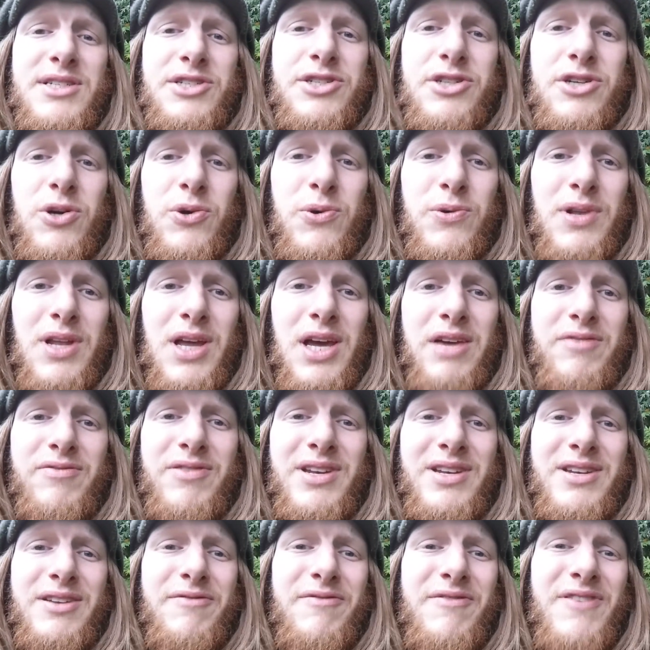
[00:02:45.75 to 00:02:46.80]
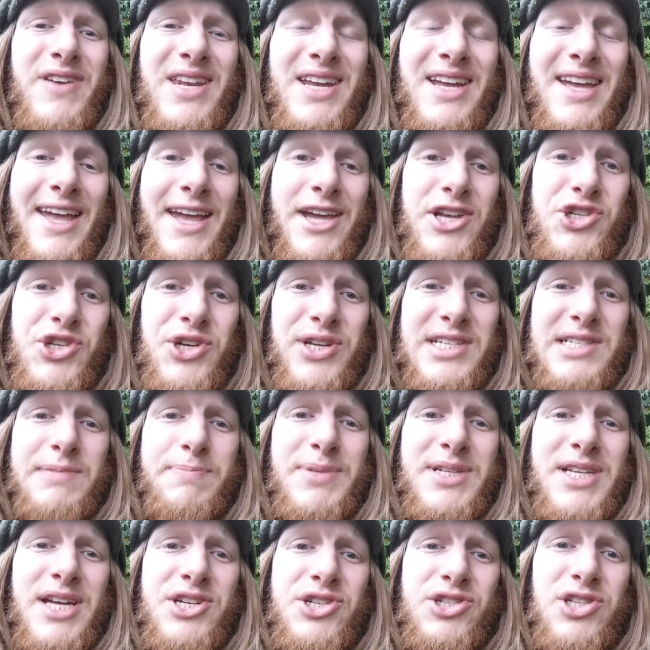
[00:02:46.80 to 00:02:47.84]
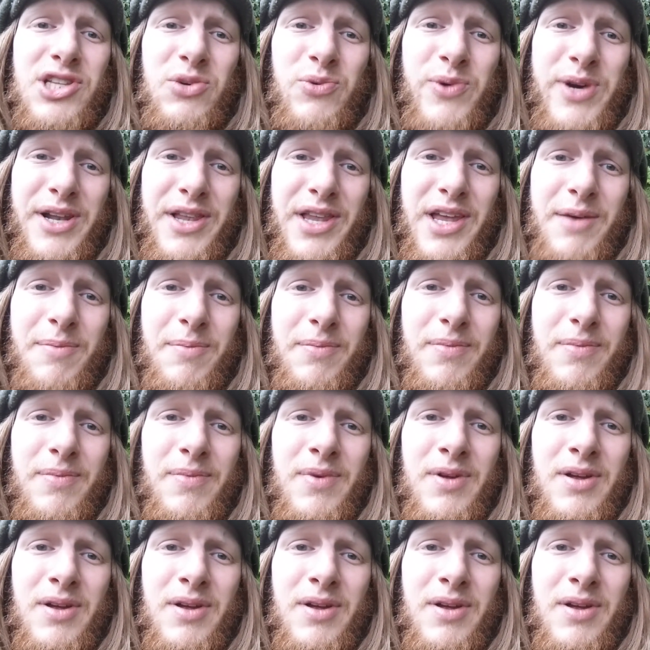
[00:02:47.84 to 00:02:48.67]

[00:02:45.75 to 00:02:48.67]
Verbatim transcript: into your own life, and defeating aging is potentially one of them.